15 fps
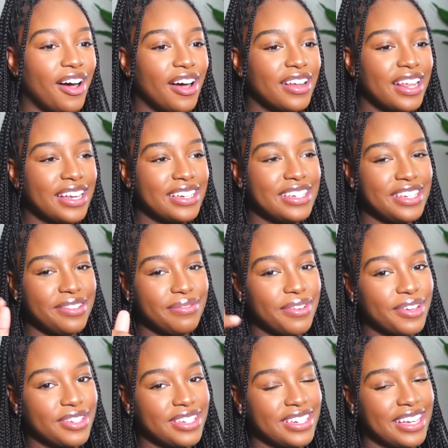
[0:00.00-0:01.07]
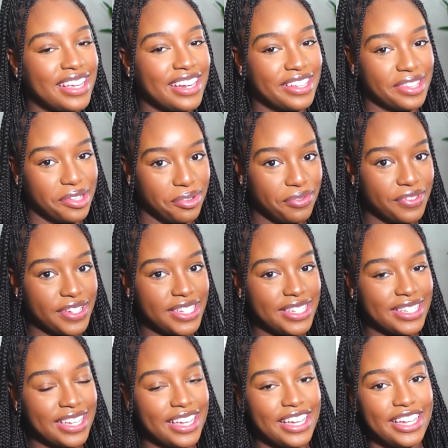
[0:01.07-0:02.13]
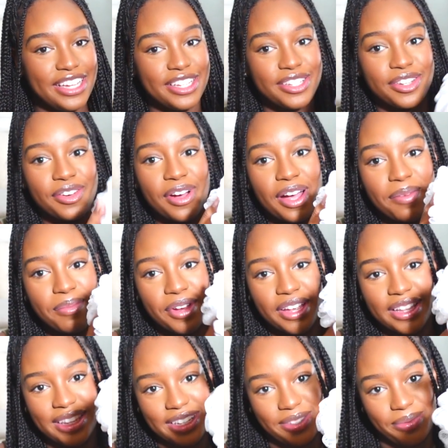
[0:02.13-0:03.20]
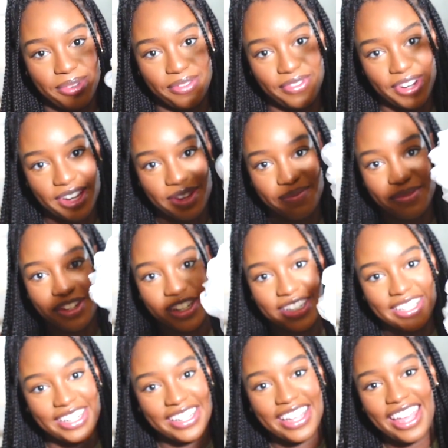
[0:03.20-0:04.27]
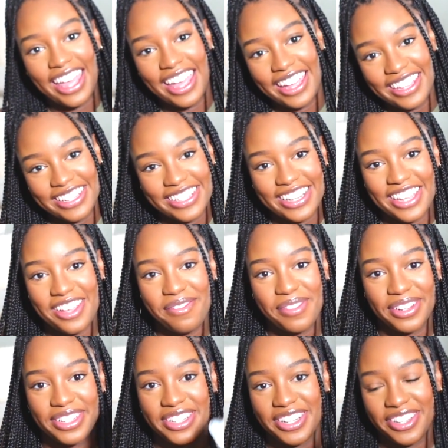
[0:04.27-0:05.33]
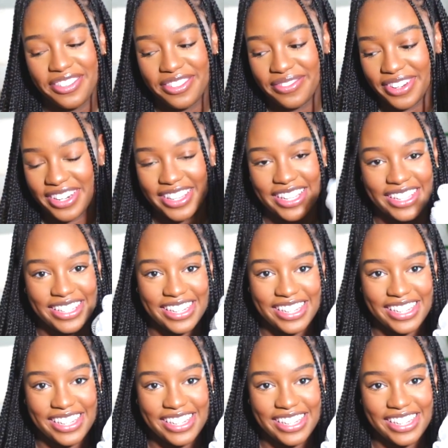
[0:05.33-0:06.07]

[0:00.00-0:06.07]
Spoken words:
like defaults to getting loofahs. So I'm bringing this one for him just in case he wants to use one of these